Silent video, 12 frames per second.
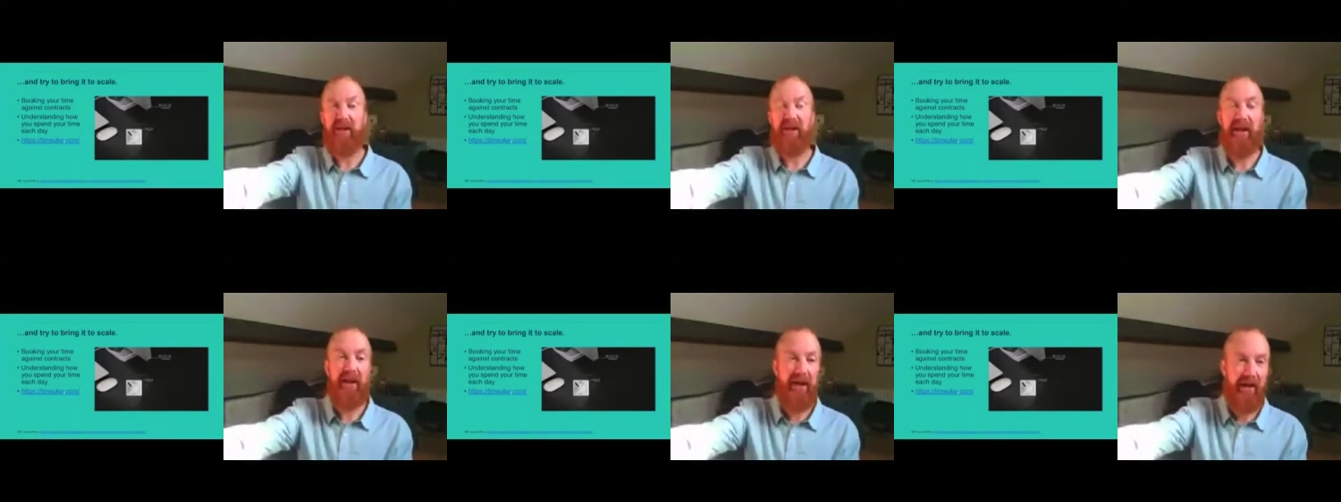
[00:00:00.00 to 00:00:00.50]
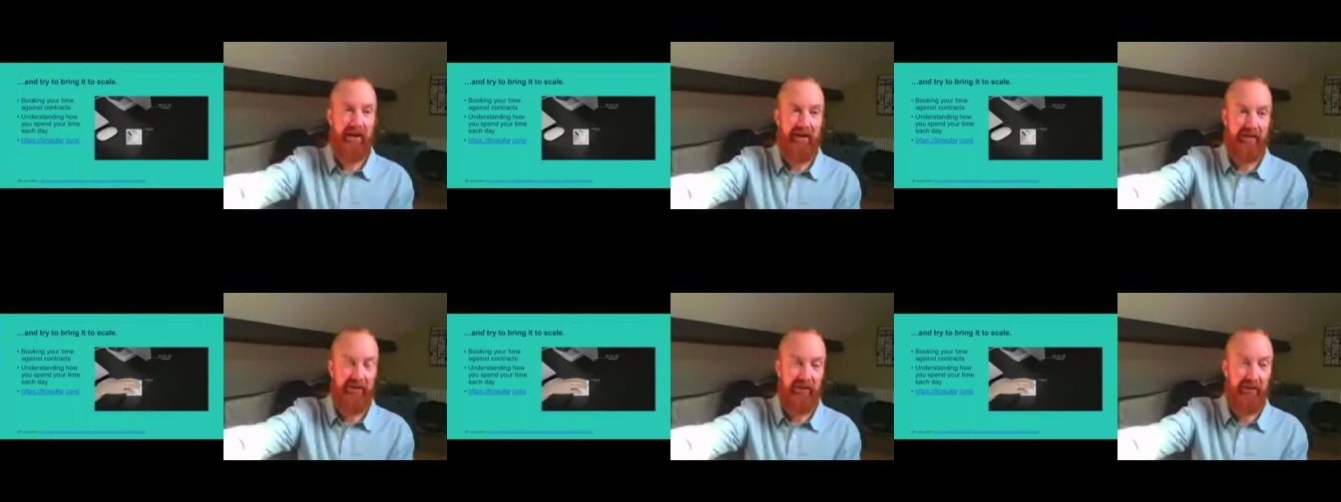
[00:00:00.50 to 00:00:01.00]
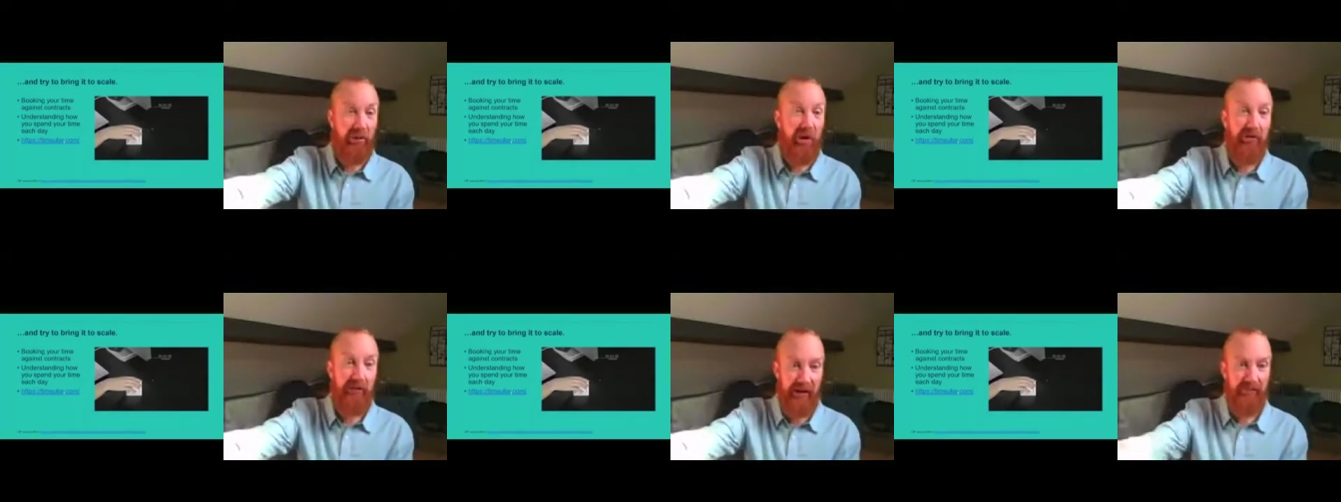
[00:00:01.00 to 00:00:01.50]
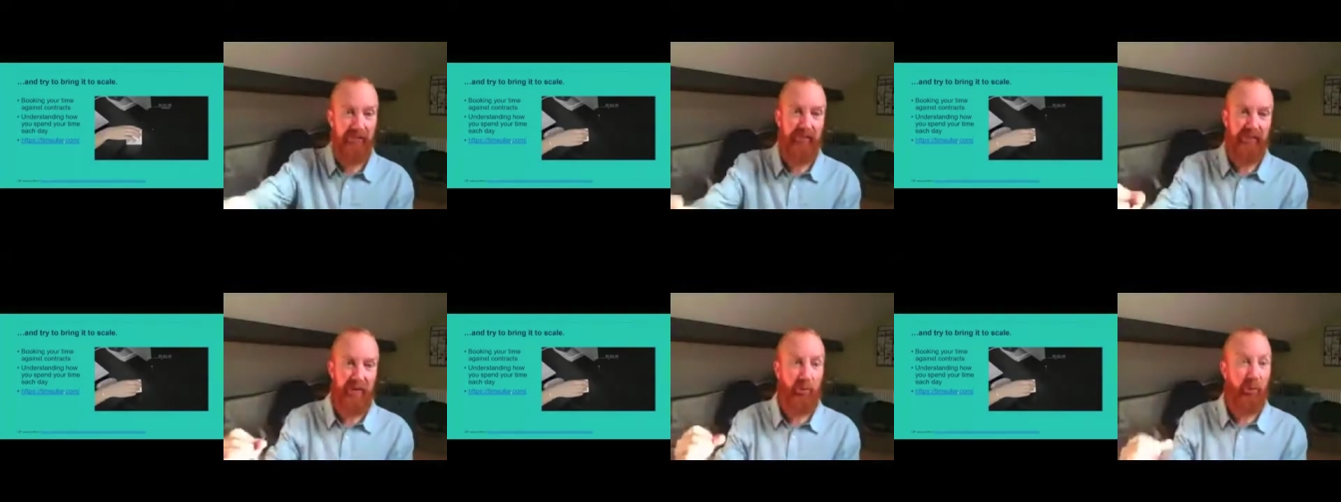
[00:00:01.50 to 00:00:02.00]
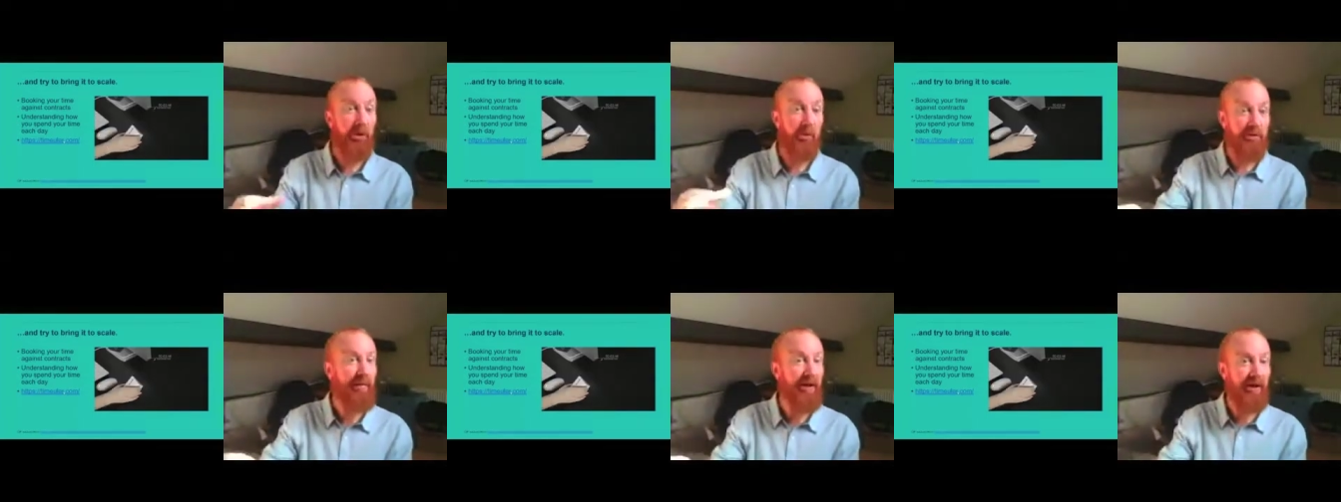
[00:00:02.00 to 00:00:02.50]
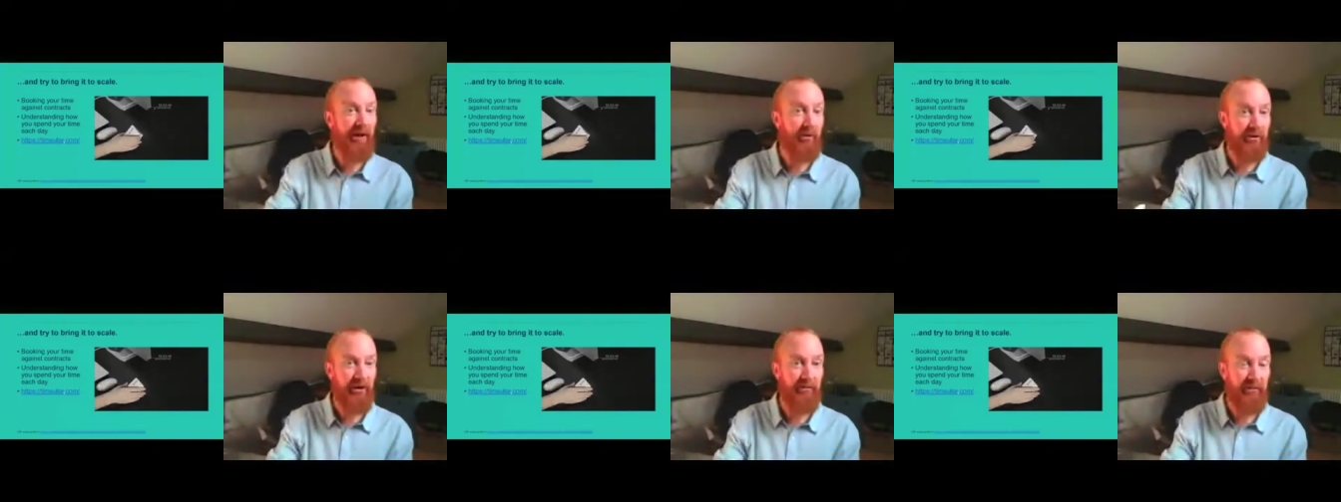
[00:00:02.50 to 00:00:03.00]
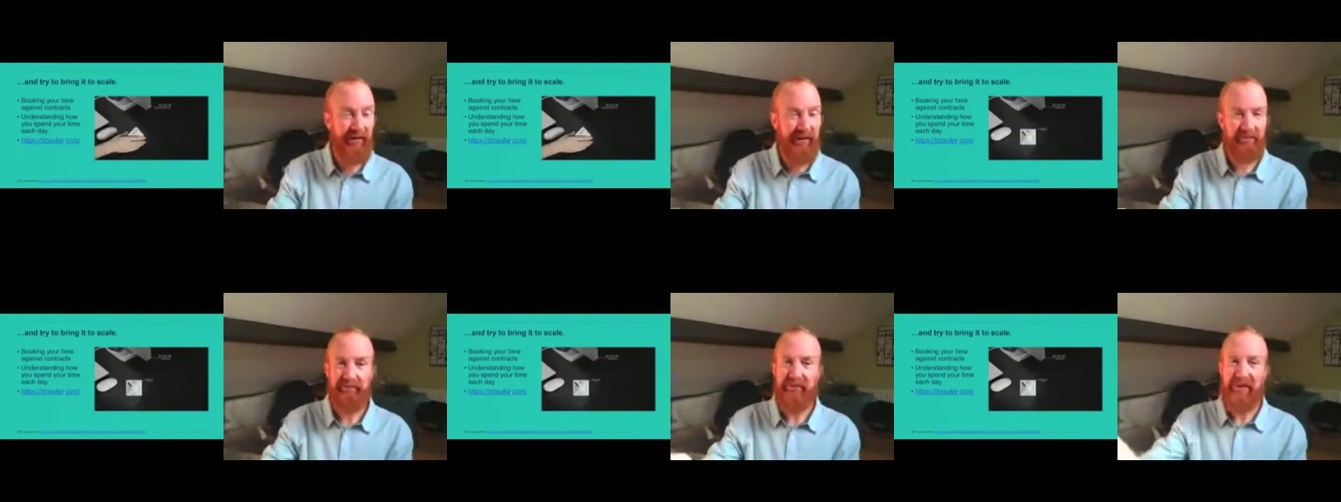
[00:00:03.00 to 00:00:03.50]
the program what you're spending your time doing.